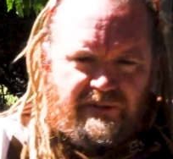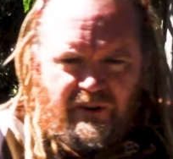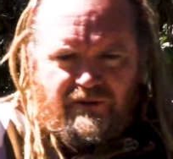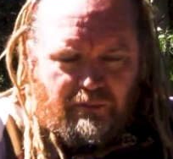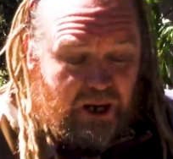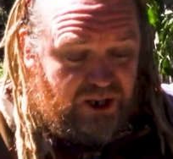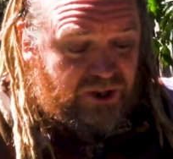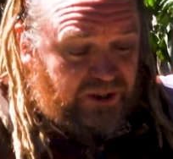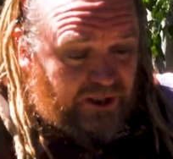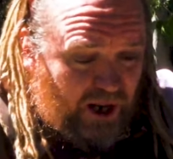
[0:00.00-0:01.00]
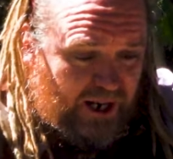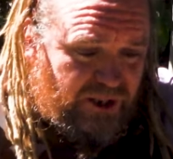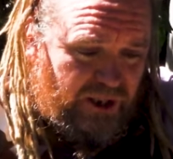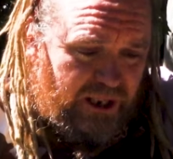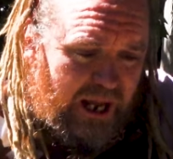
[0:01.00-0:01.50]
of information that I
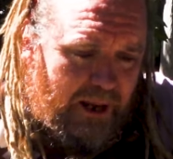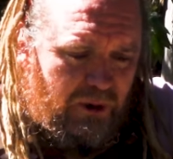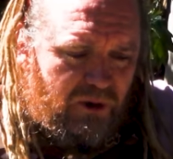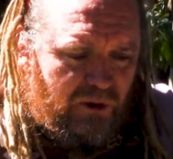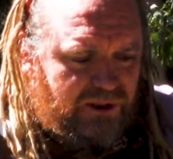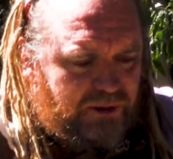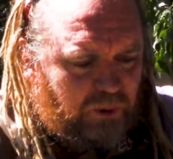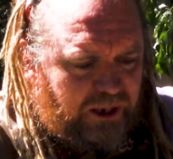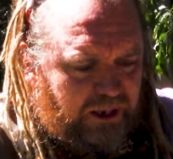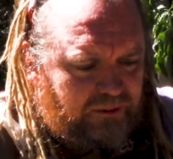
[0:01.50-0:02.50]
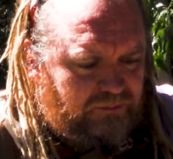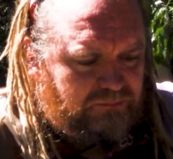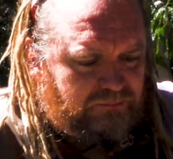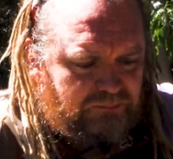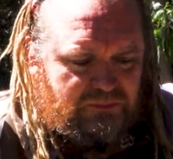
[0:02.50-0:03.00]
actually came across
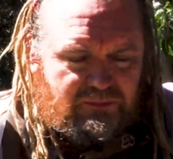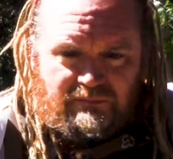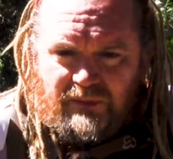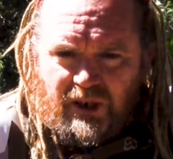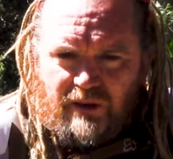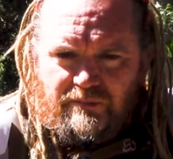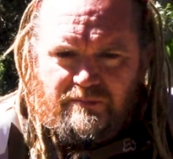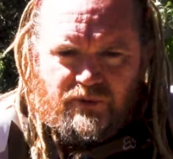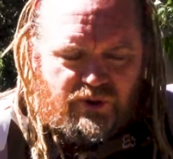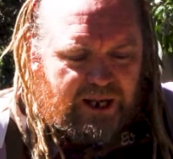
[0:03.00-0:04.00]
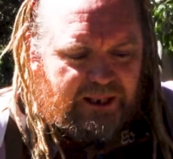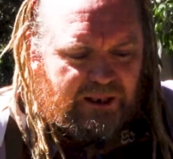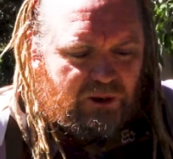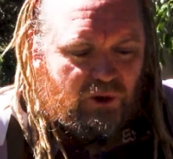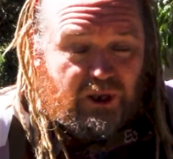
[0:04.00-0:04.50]
when,
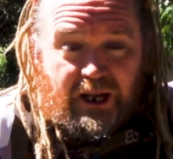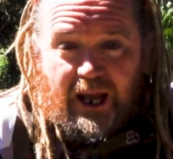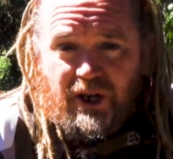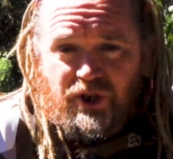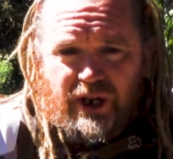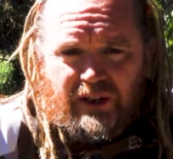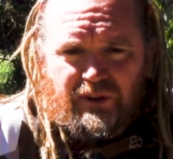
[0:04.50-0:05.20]
taking a look at how to check